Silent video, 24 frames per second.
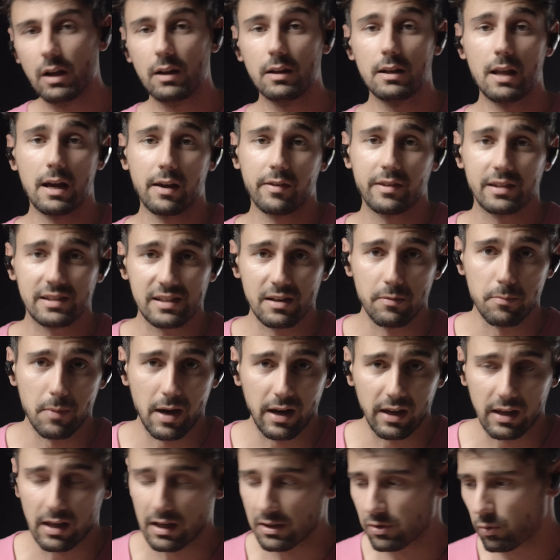like the
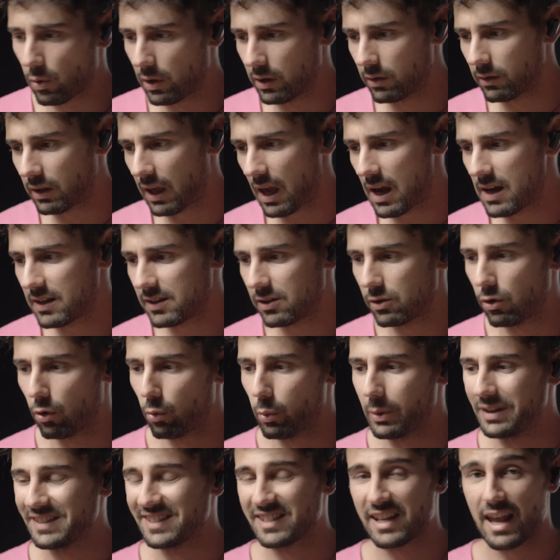cinematic as well, guys. It
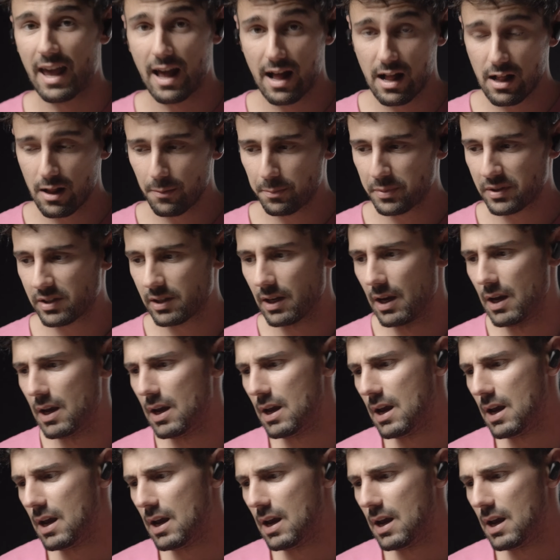always helps.